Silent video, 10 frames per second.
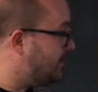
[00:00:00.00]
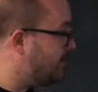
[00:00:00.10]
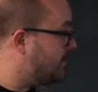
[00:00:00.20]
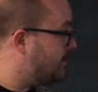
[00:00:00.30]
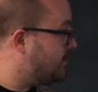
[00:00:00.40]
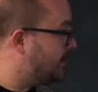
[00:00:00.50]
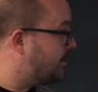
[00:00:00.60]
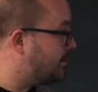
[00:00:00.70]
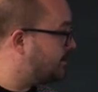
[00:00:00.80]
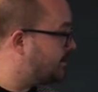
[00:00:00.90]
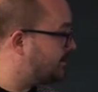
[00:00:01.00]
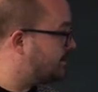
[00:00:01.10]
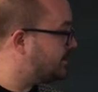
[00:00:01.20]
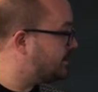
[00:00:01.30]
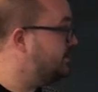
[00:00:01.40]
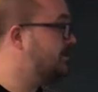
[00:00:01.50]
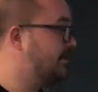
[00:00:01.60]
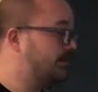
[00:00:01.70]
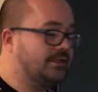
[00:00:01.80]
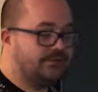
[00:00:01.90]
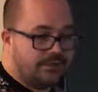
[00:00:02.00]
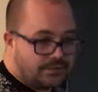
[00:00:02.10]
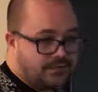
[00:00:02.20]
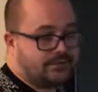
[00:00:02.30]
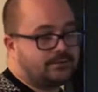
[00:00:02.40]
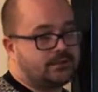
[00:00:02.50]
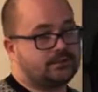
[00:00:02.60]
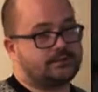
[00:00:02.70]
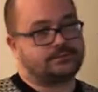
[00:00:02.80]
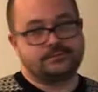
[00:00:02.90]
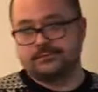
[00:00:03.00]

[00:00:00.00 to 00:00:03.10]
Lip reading: South Wales, which used to be the University of Glamorgan,